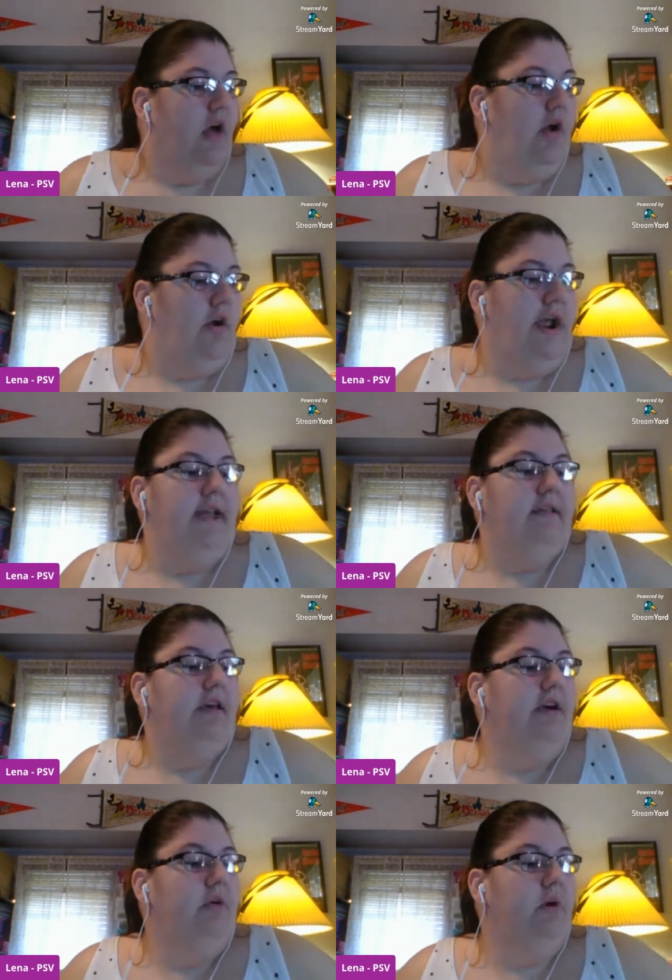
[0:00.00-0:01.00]
All right.
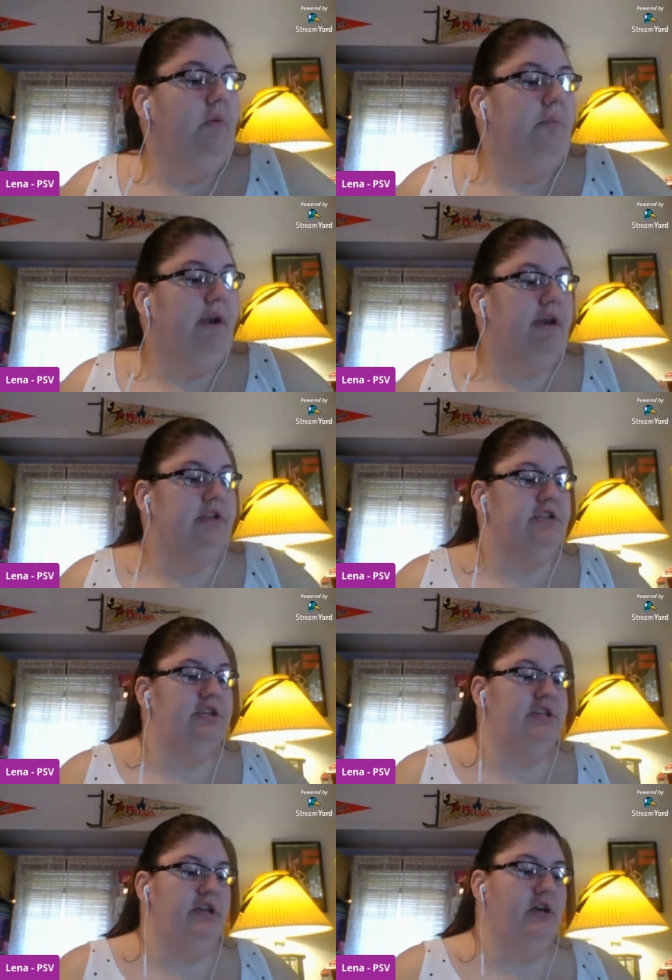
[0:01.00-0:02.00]
Well, Brandy and
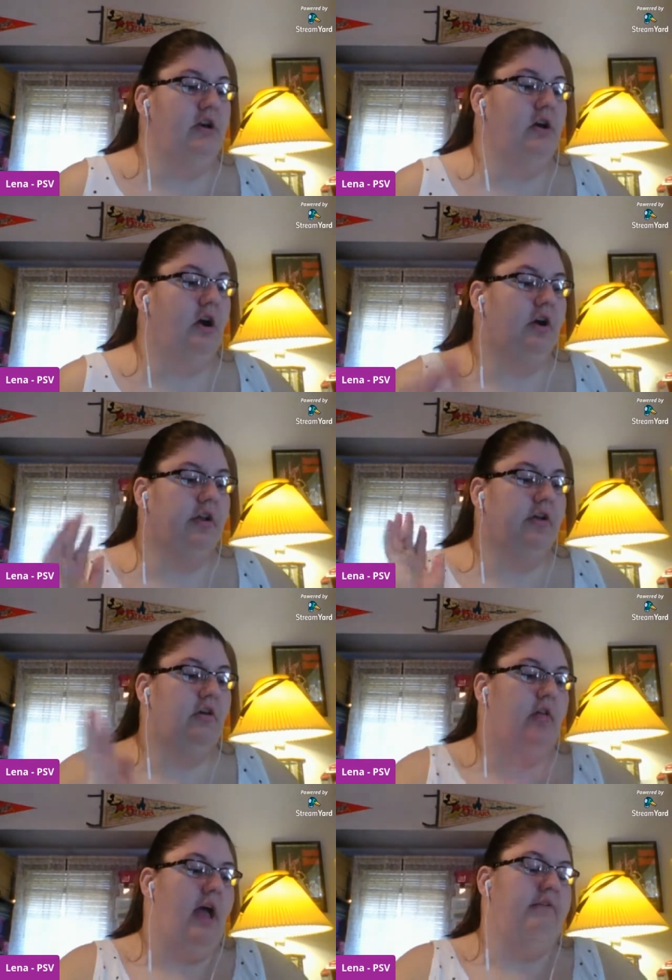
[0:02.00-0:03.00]
Gigi are going to
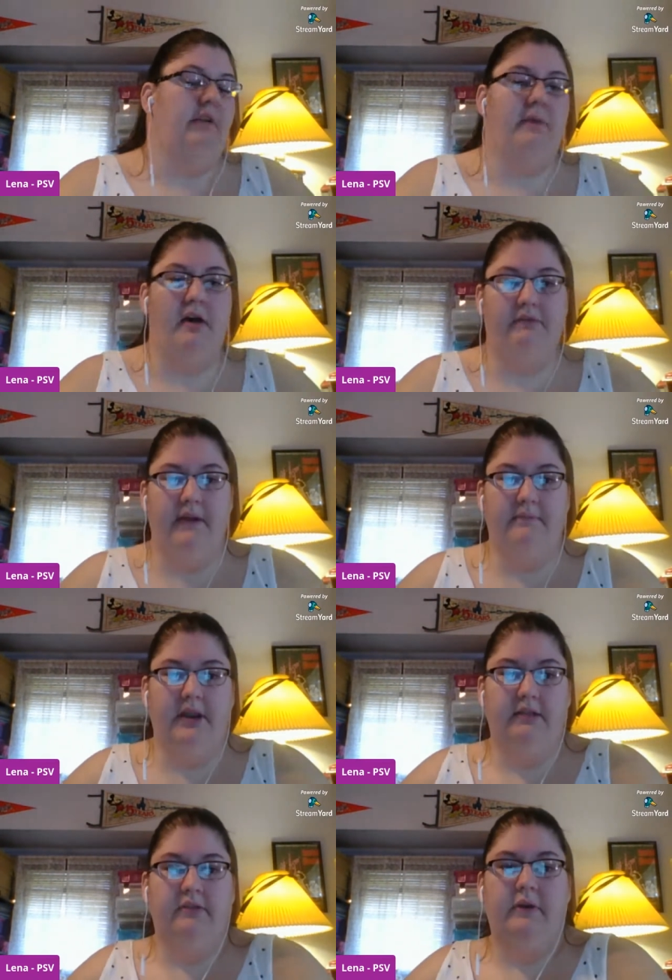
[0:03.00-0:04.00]
go live in about 5
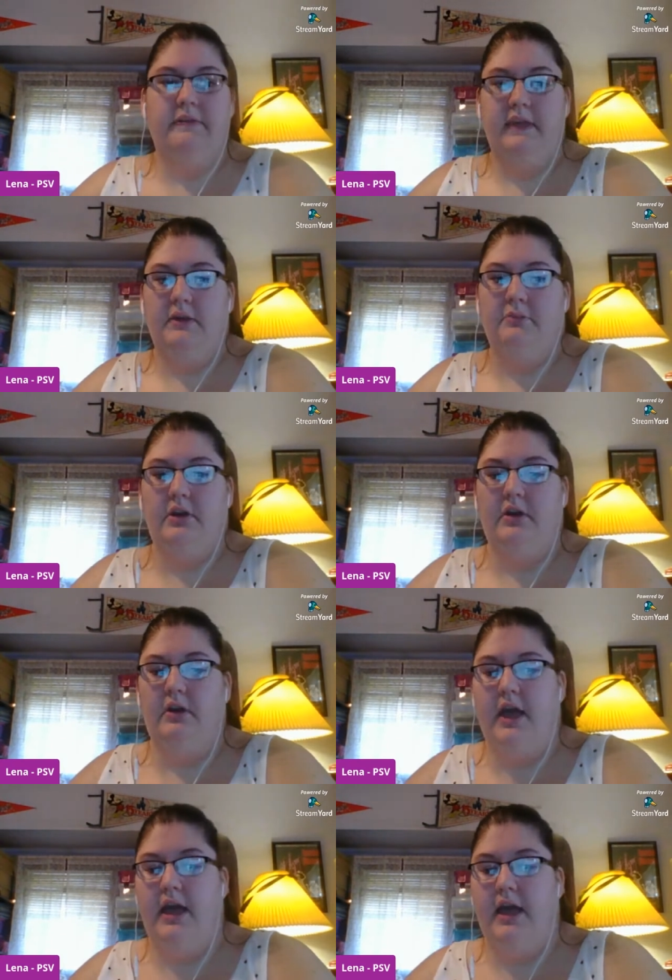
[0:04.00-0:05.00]
minutes, so I think I'm going to go
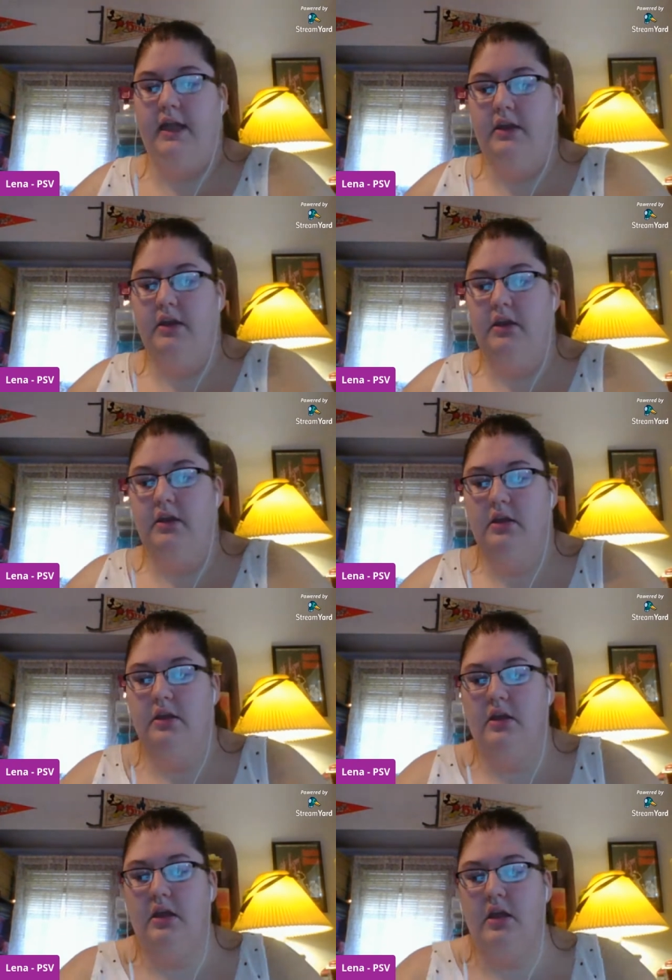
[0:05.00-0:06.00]
ahead
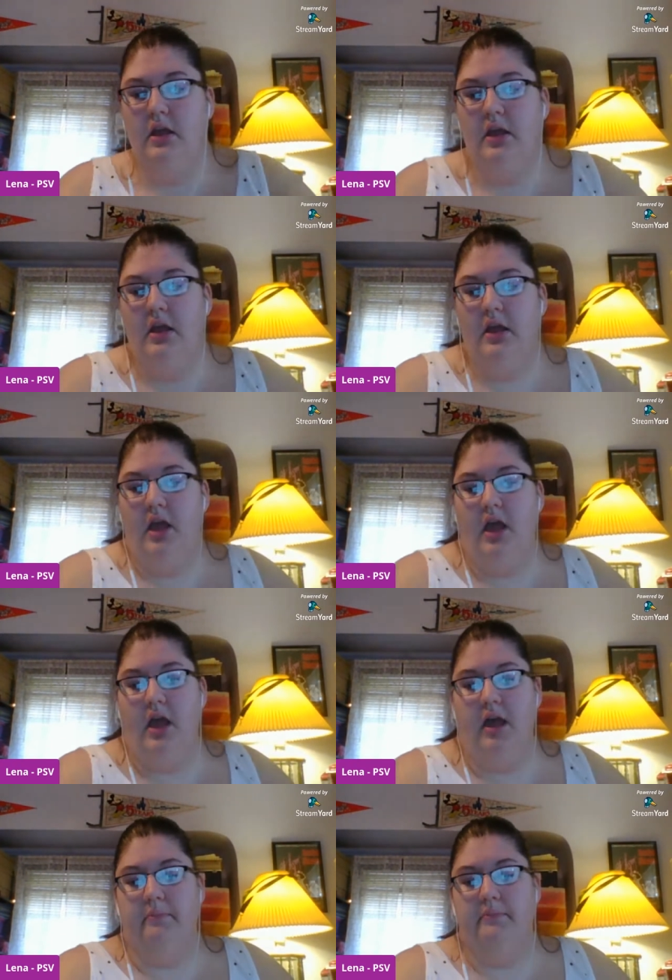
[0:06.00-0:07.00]

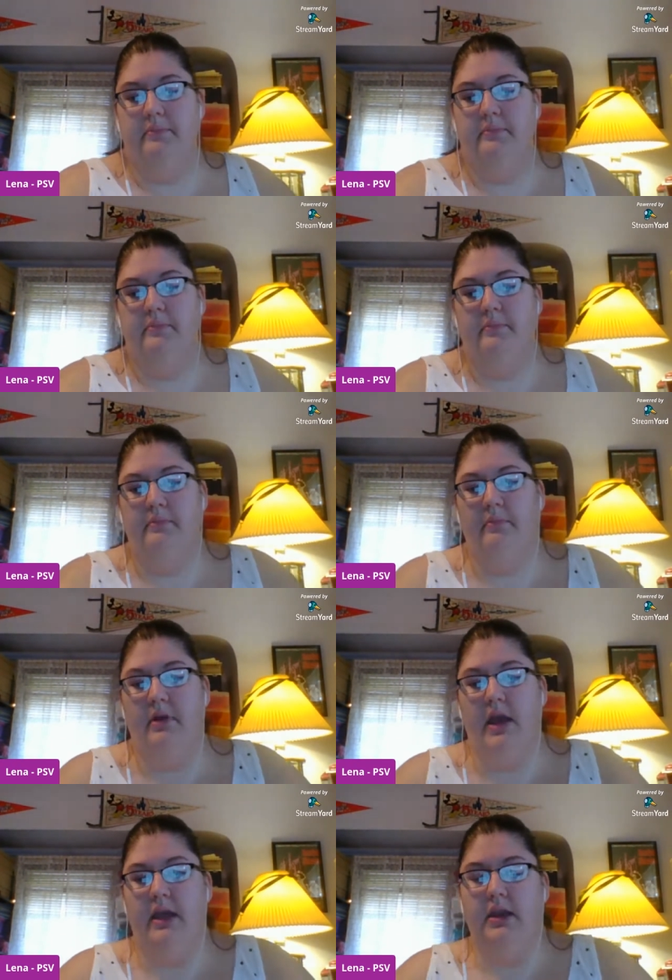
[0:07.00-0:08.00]
and
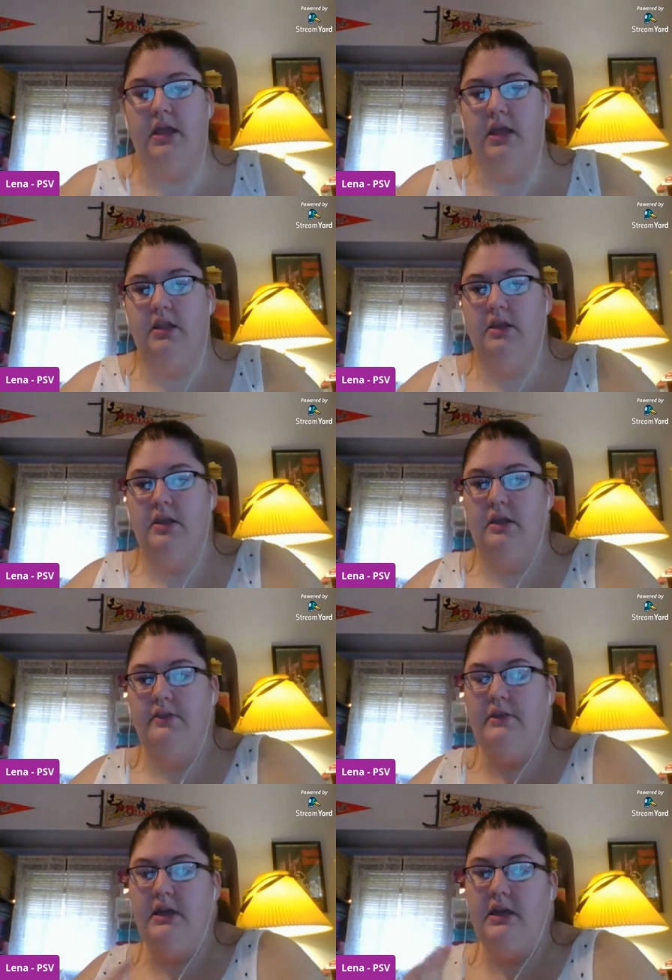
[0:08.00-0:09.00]
end
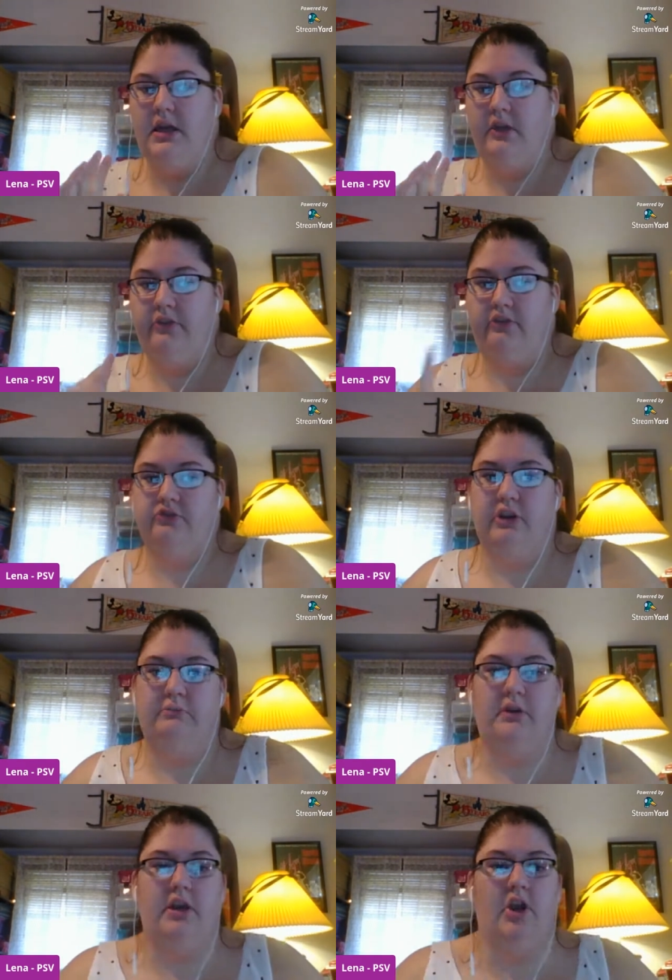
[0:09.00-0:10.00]
the
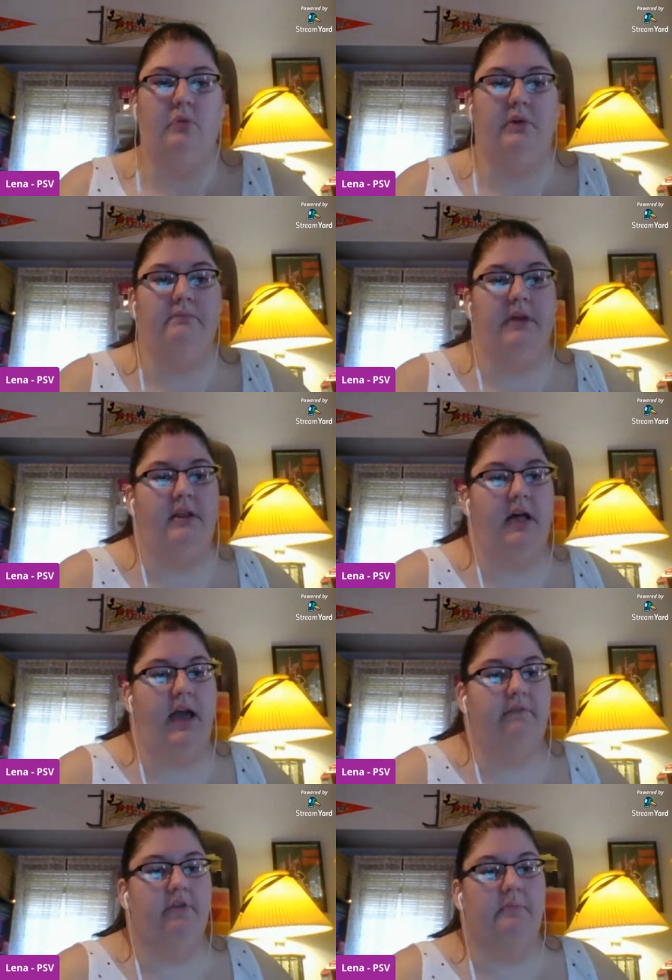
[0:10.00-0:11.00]
stream here. We've been
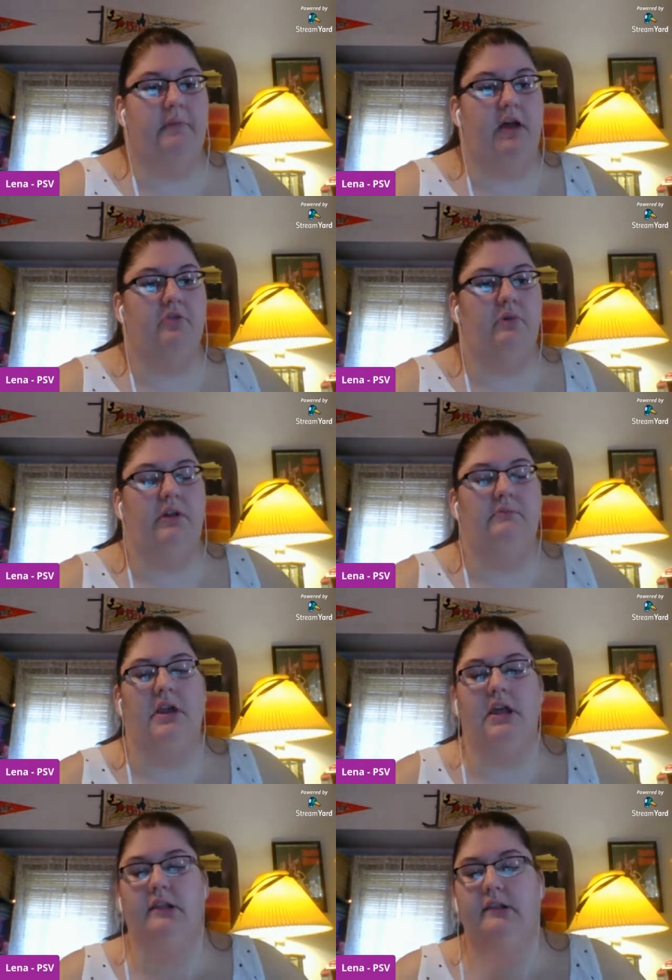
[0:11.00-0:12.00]
live for about 20
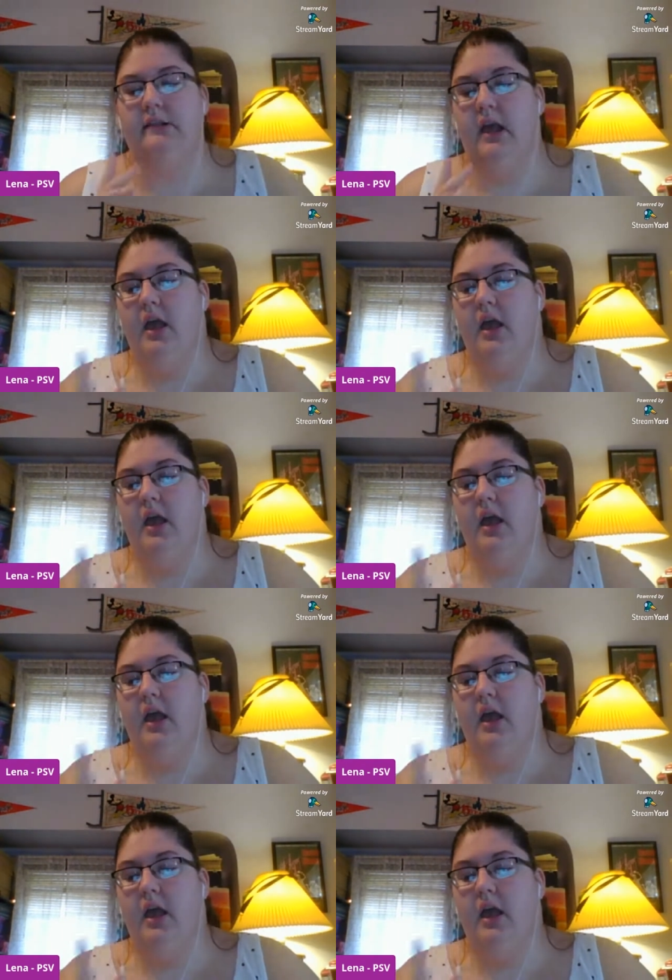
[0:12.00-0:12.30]
minutes.